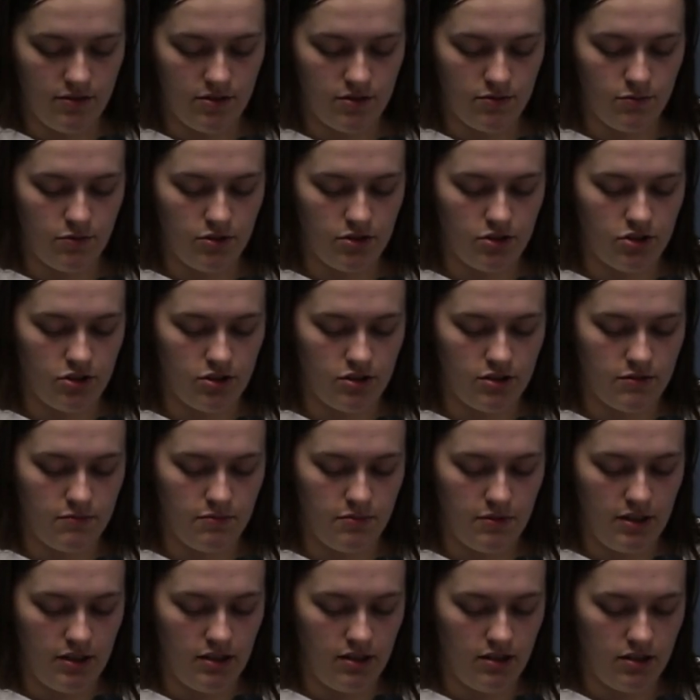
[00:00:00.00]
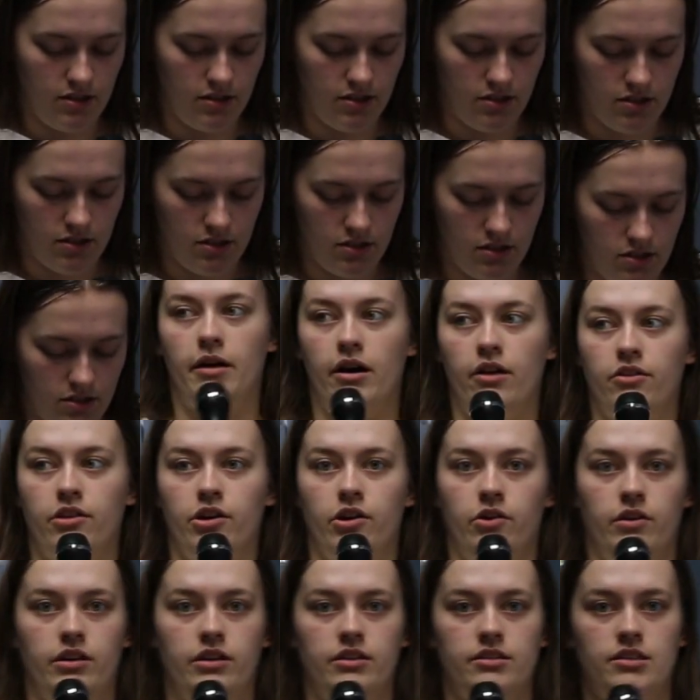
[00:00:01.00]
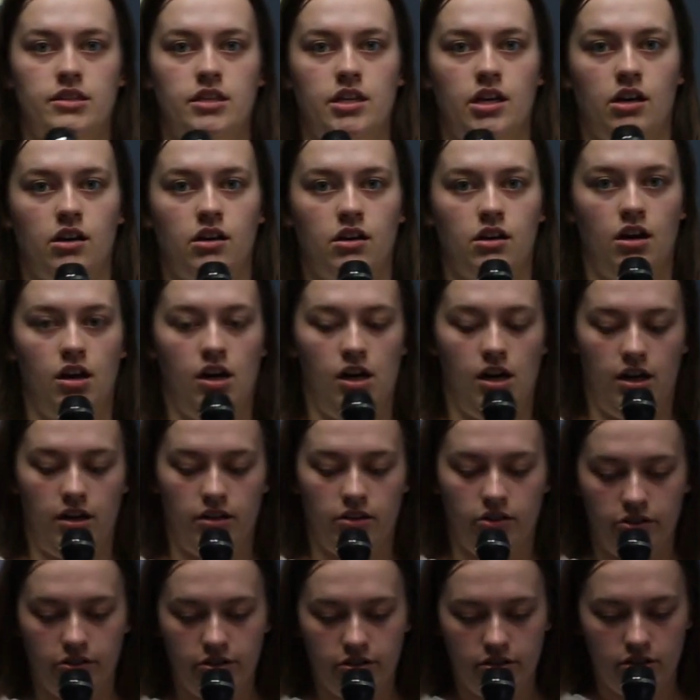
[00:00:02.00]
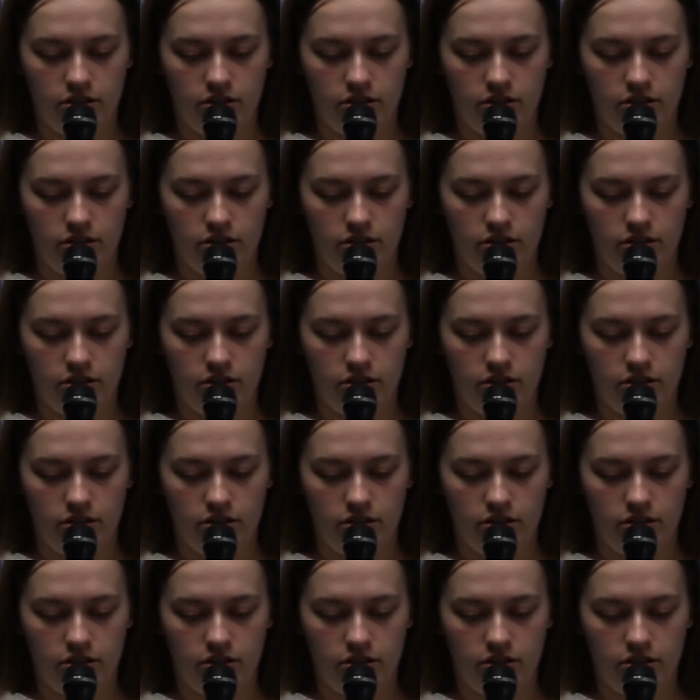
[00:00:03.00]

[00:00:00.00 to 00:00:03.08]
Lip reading: would just be... Although is the collar,